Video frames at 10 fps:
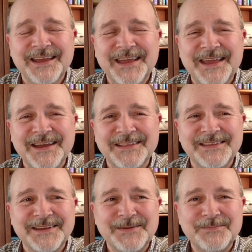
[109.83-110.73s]
and
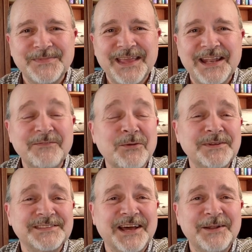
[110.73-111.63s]
I've
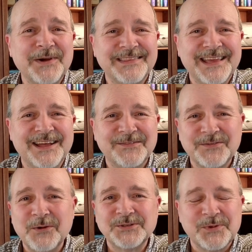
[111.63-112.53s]
always thought about that. I've
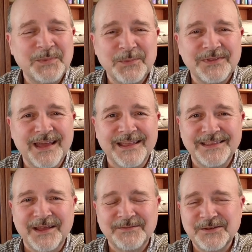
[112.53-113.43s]
always remembered that,
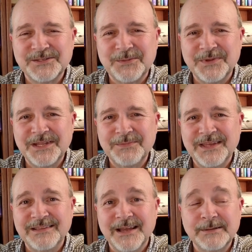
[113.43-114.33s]
and yeah, I've used it many,
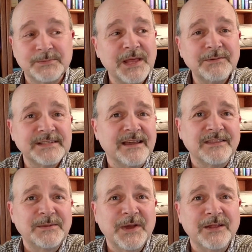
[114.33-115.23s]
many times. But that was a
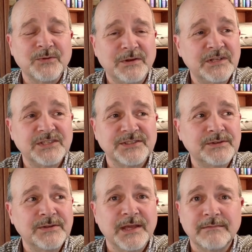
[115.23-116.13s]
healthy boundary. You just
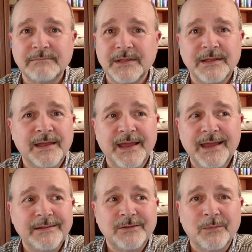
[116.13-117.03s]
knew that,
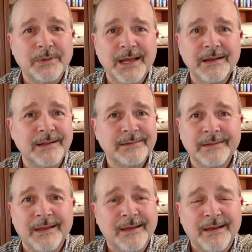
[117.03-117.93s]
hey, don't plan on
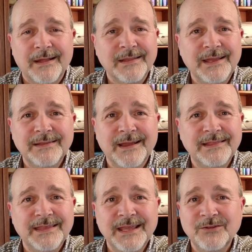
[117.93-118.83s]
a late
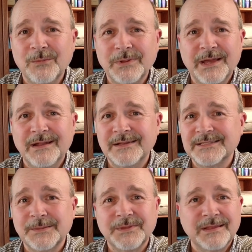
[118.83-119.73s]
night thing. Don't plan on
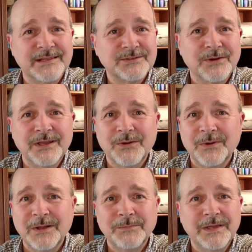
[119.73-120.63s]
something that's going to go
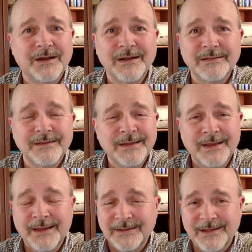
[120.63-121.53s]
on beyond
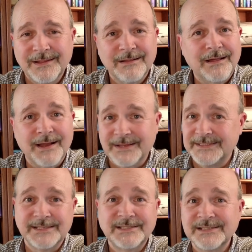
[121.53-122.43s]
9 o'clock, because it's just